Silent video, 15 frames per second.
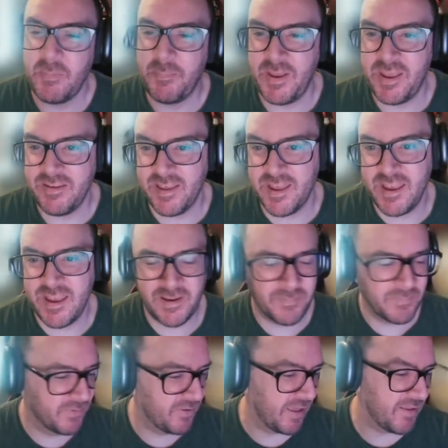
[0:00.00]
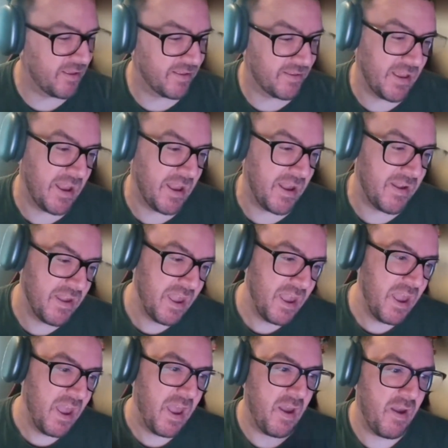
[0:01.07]
PC games. See,
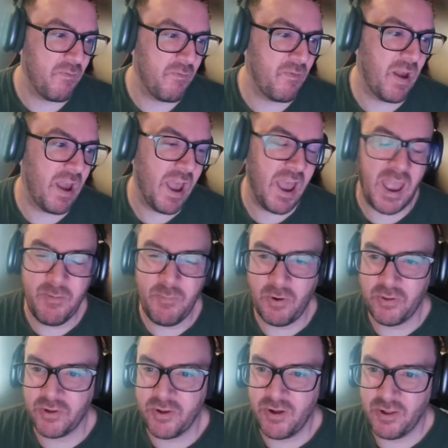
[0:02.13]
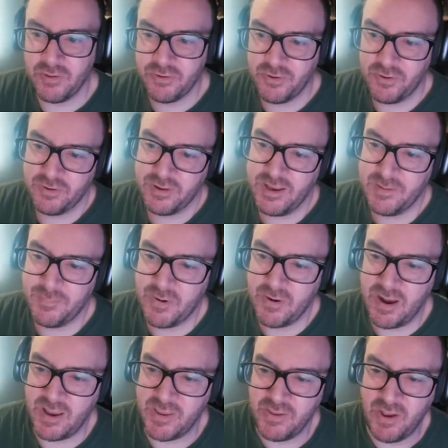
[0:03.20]
I was a console gamer,
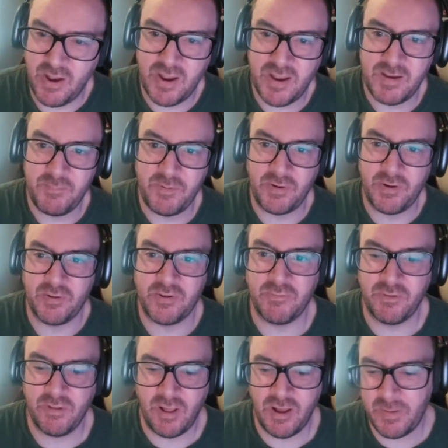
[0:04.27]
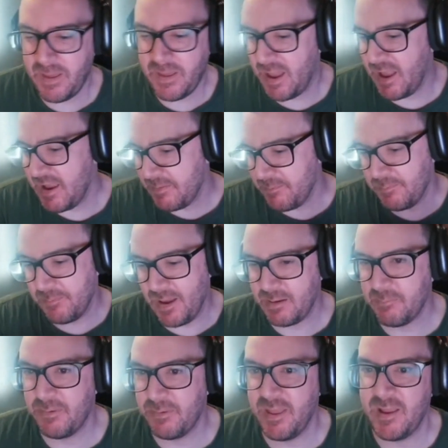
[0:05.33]
and now because of cloud, I am
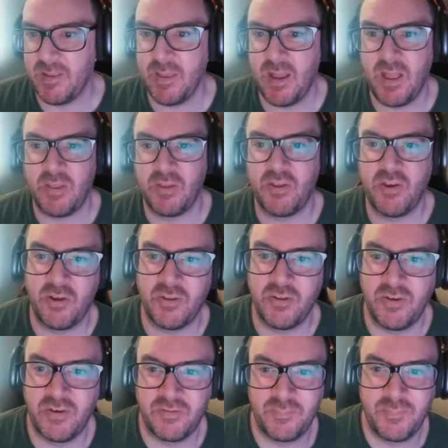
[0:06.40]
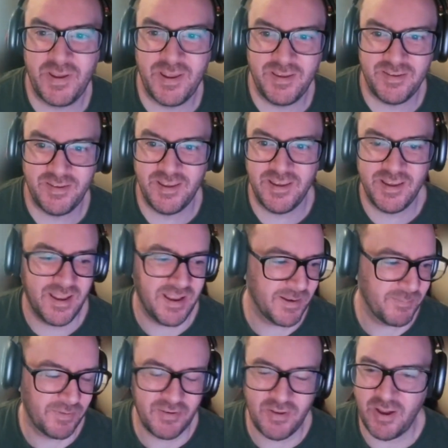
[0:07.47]
back playing a ton of PC
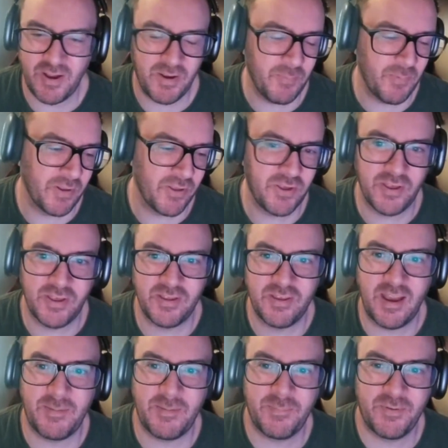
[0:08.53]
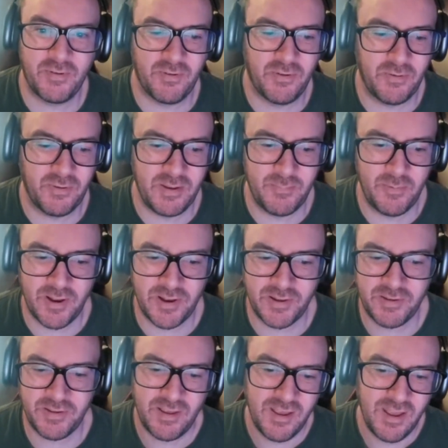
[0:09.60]
games now, which is absolutely
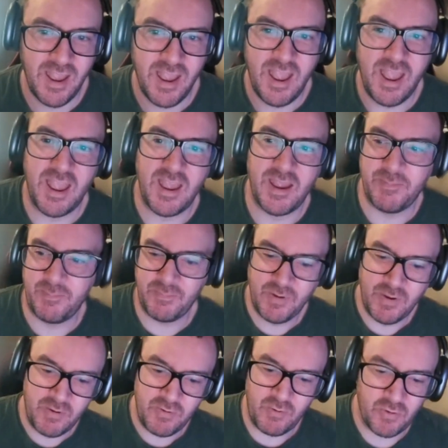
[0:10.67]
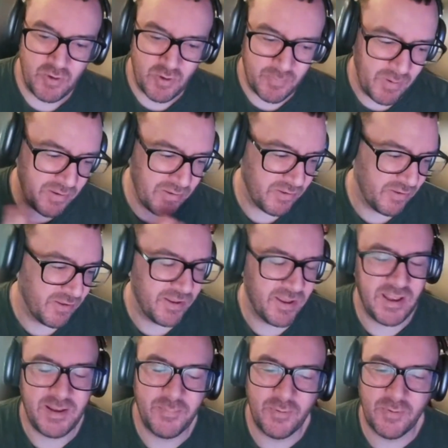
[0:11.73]
brilliant. All your mouse and
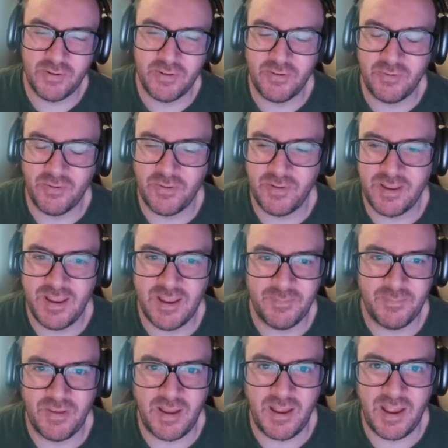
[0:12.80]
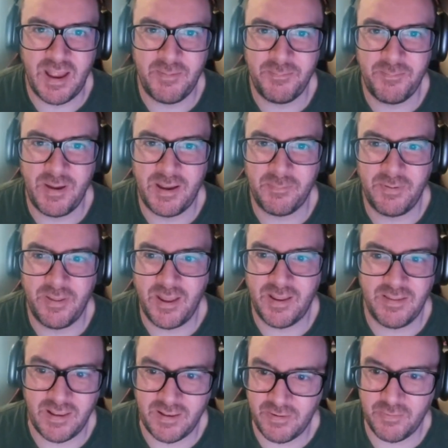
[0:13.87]
keyboard sort of games. I'm back playing
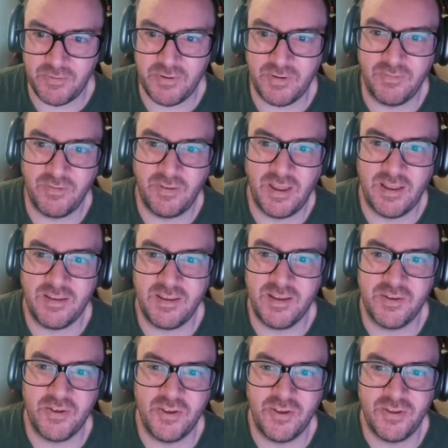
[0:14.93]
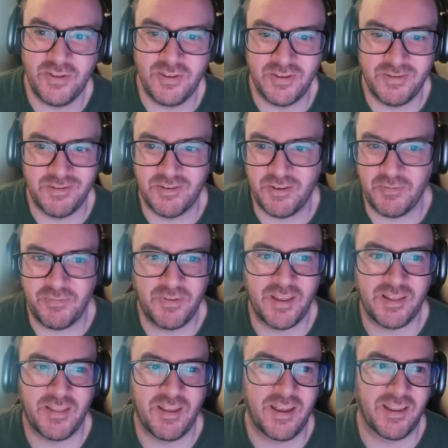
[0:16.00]
like your Civilizations and stuff
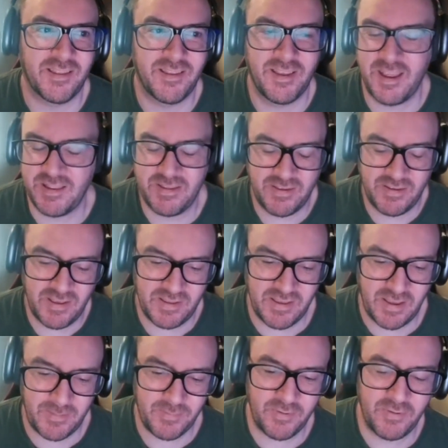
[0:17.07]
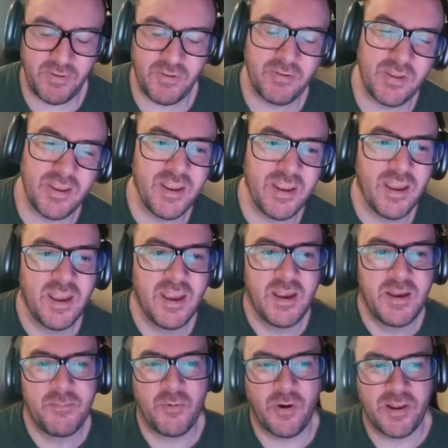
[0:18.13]
like that. It's absolutely
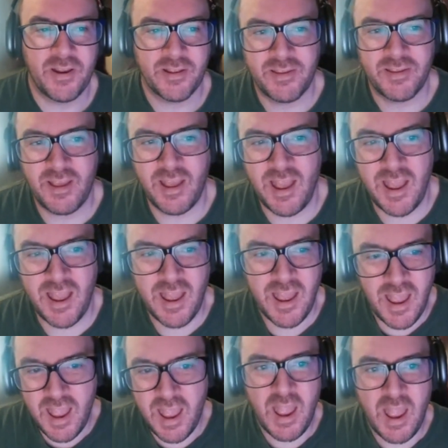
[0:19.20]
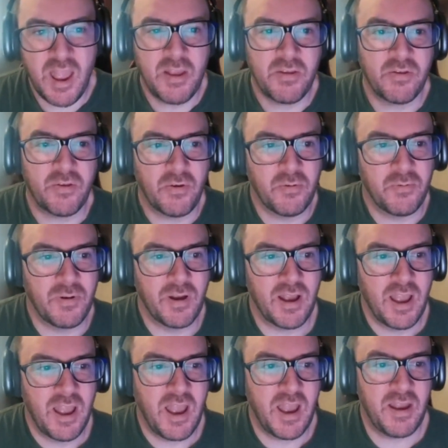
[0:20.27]
brilliant. So
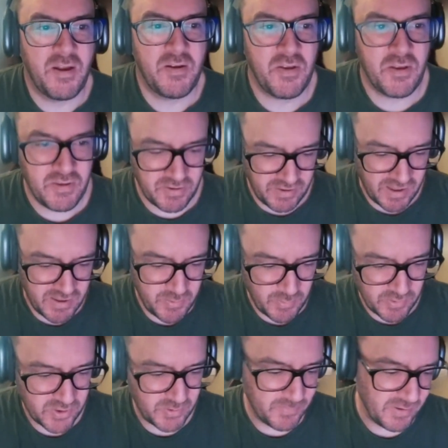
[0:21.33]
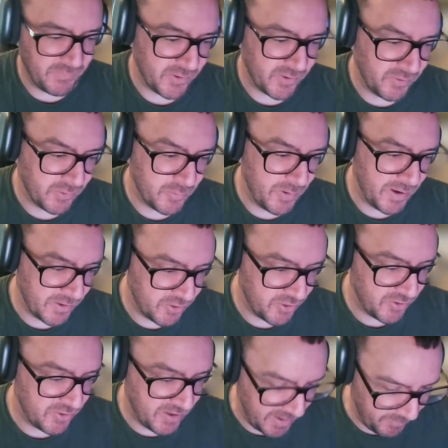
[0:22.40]
you said you want some difficult
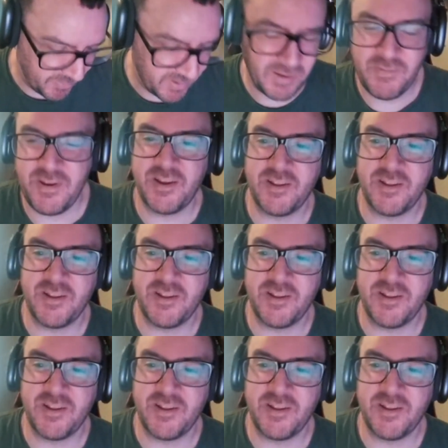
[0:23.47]
questions. I will give you a